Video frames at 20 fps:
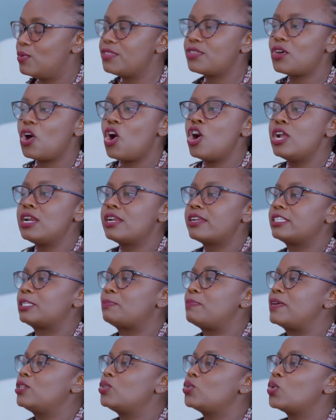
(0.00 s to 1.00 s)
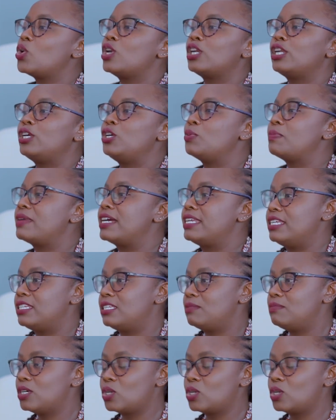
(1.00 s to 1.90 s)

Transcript: with all respect to all humanity,